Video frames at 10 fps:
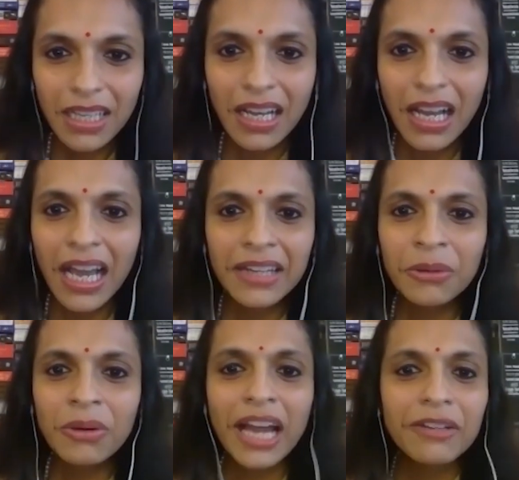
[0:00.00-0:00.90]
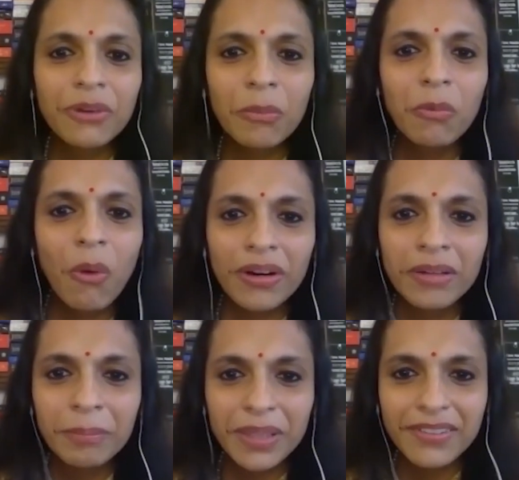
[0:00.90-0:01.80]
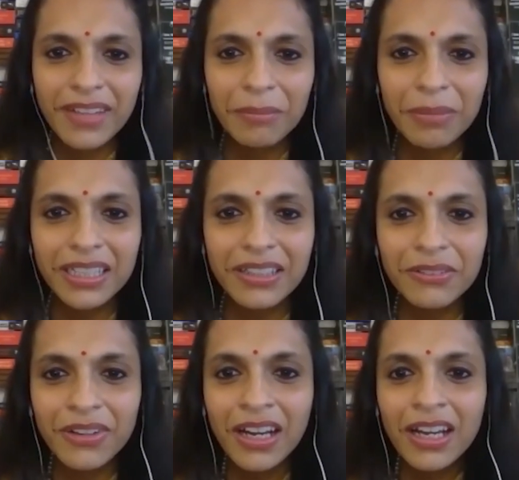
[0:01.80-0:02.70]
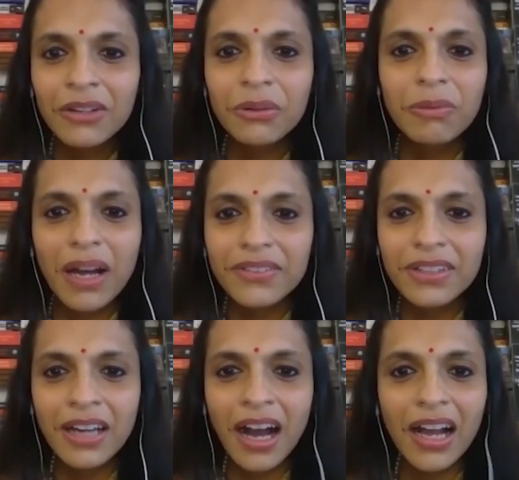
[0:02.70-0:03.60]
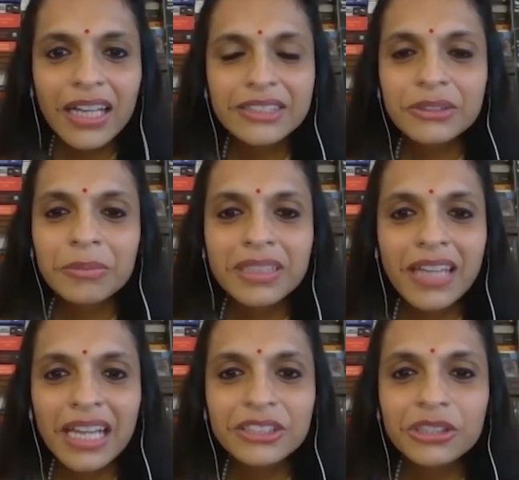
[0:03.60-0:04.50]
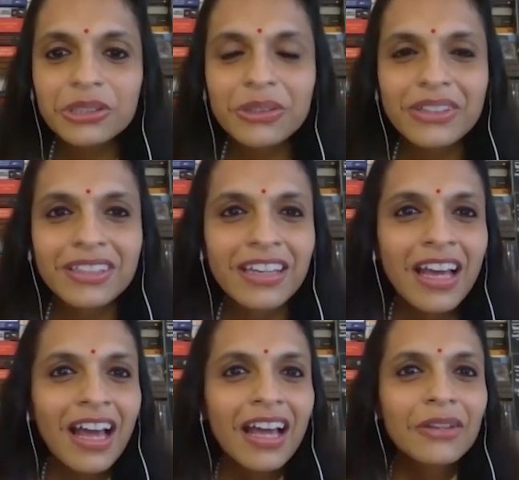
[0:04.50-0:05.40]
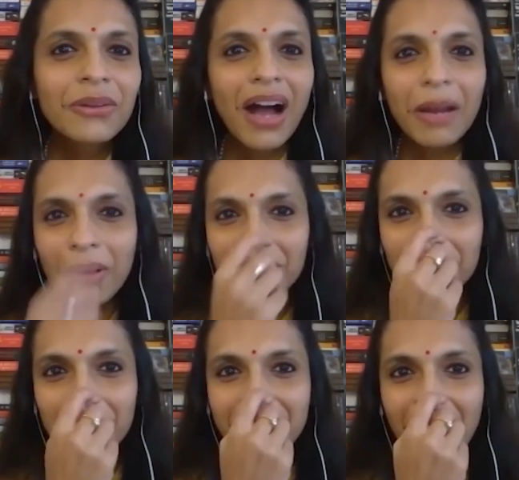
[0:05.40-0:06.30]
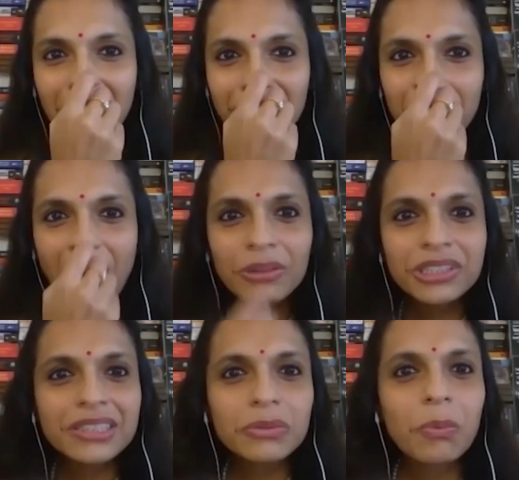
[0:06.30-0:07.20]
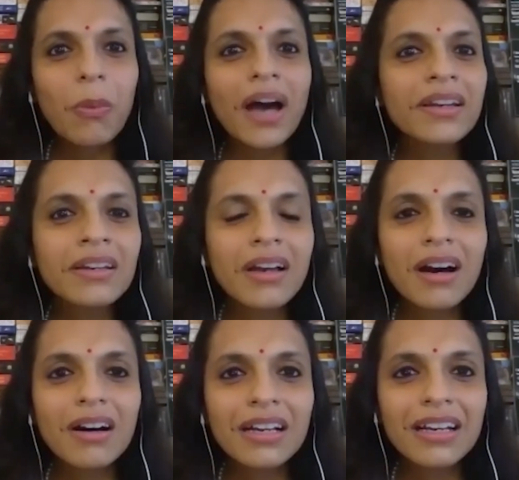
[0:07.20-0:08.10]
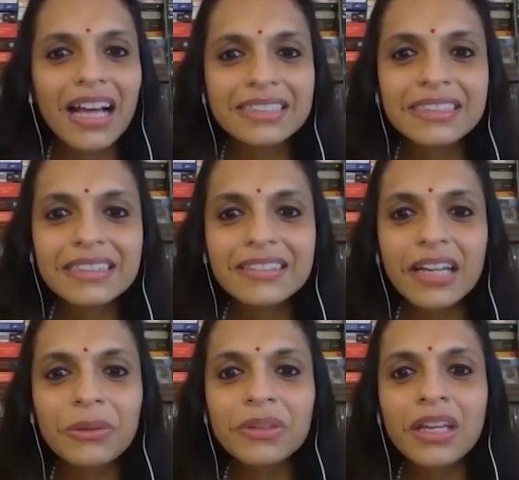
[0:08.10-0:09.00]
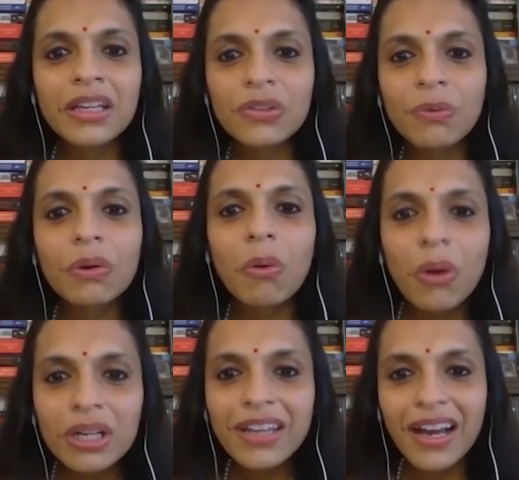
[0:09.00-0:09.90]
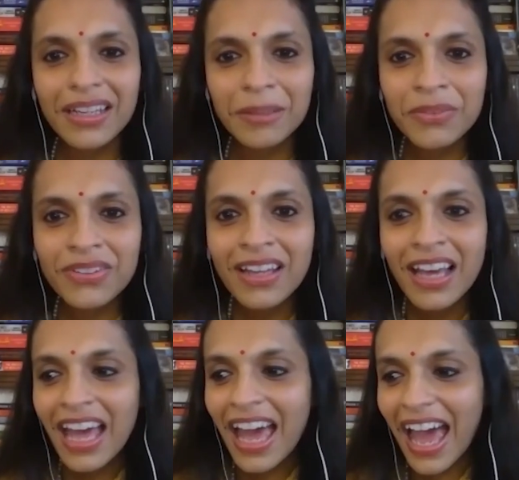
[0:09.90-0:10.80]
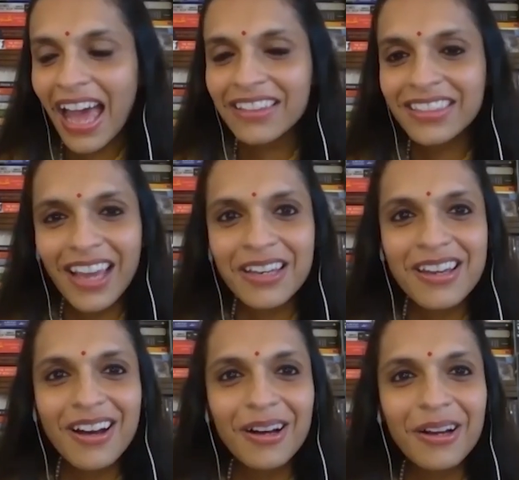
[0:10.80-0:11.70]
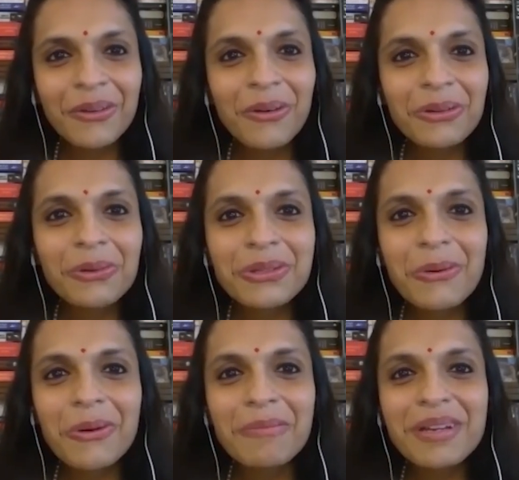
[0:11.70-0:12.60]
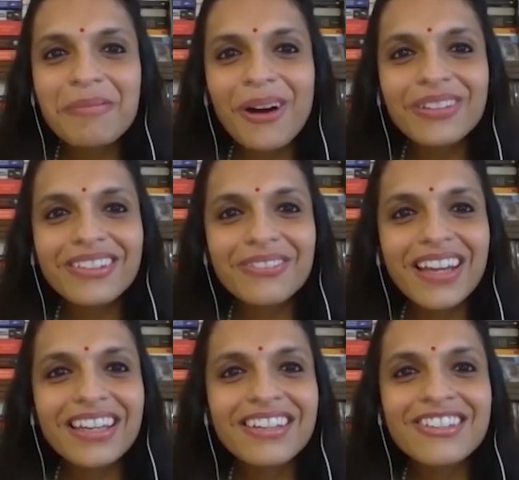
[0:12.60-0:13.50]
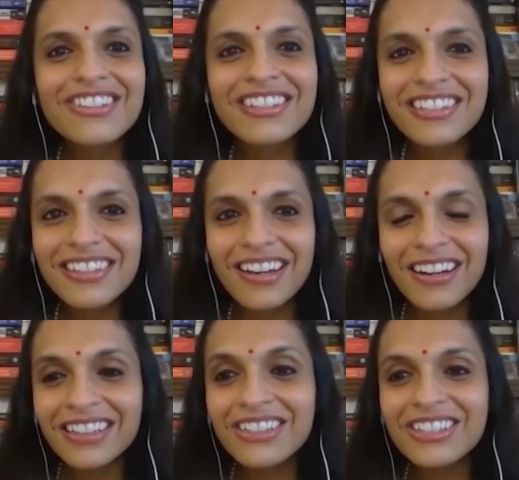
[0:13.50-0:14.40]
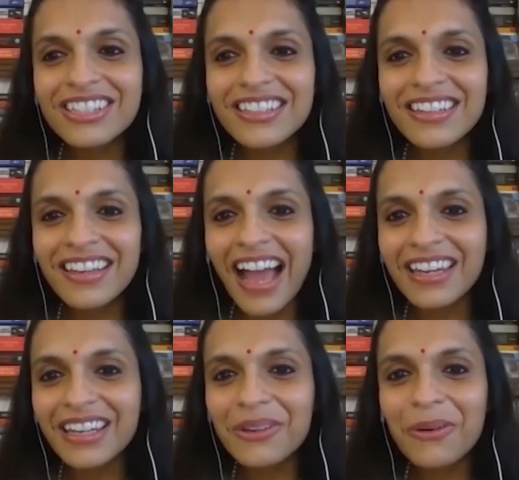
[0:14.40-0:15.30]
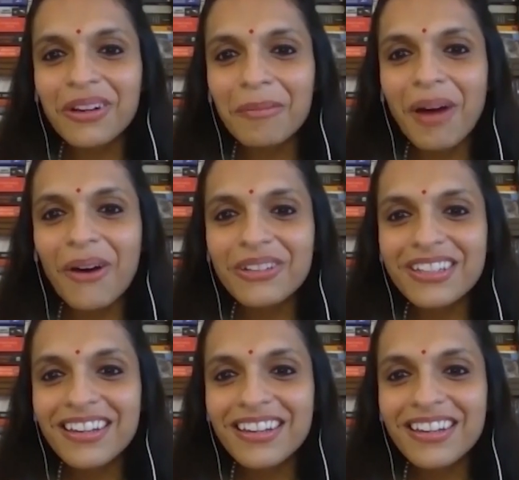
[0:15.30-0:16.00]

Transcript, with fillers: and you know right from war and peace i believe to wuthering heights to midnight's children so i want you to tell us about just one uh, classics that you think is for all times and then uh, you know you told me about this very interest, uh, interesting anecdote about